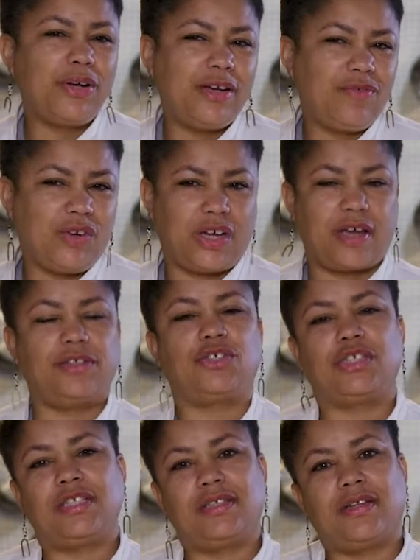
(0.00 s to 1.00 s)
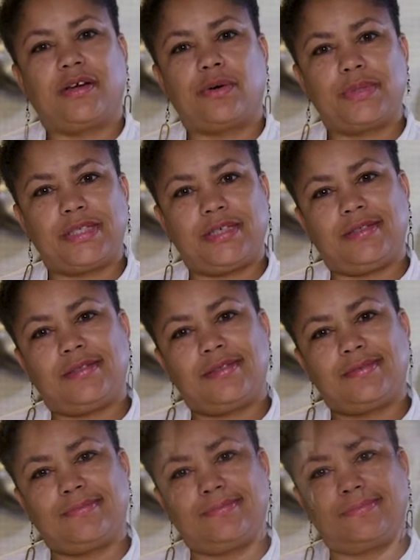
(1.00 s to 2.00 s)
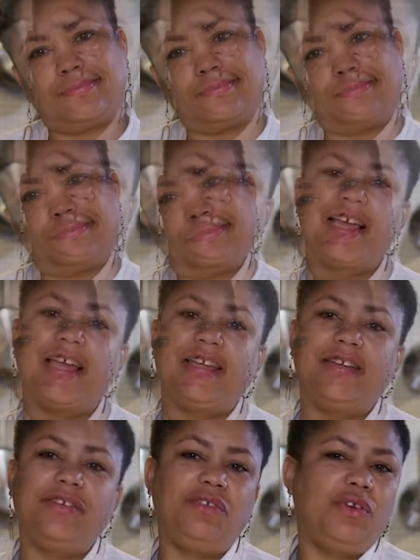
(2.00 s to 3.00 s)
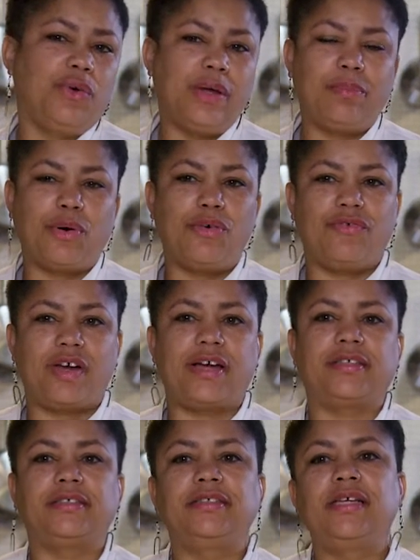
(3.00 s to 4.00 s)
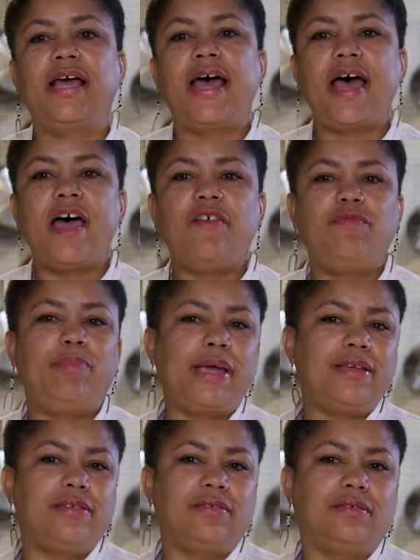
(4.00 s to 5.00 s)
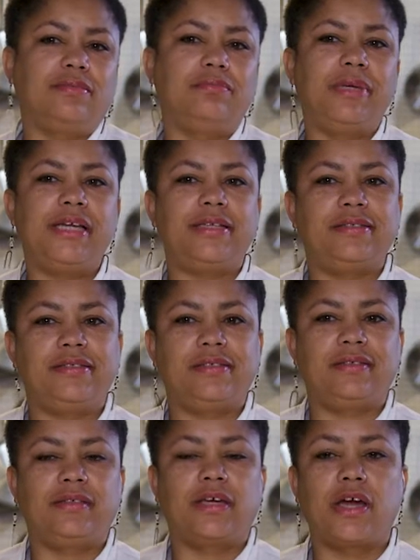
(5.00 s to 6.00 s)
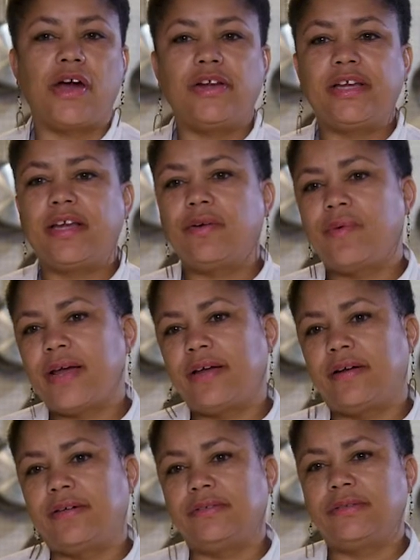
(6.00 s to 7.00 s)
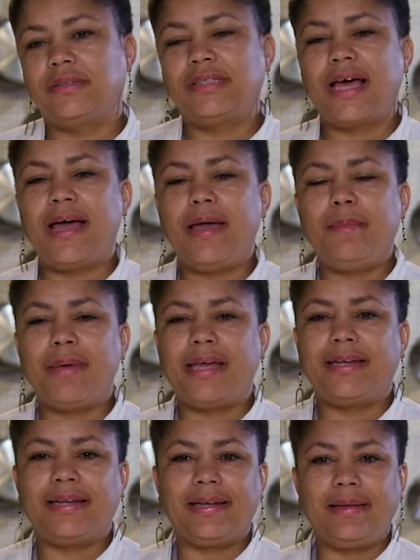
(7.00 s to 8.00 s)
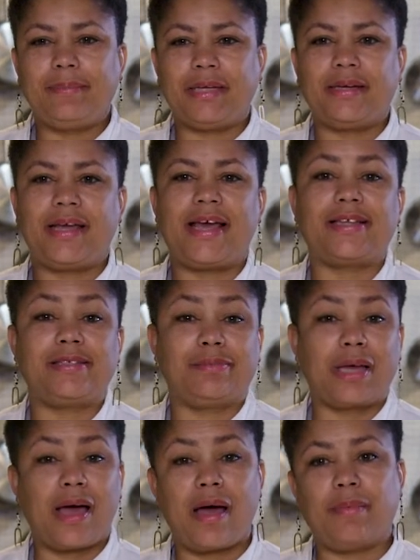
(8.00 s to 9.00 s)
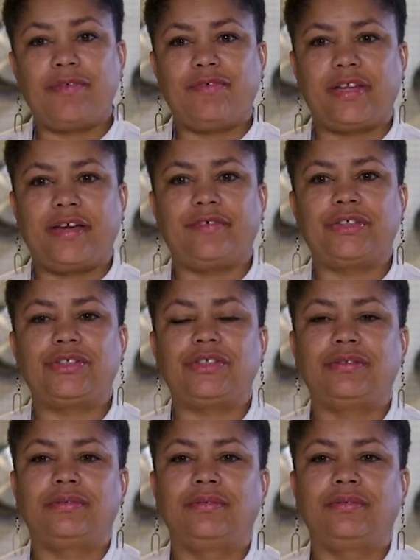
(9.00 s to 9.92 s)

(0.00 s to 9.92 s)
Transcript: different countries and their cuisines. Italian Greek profiles have basil, mint, garlic and oregano, thyme and lemon as some common flavors.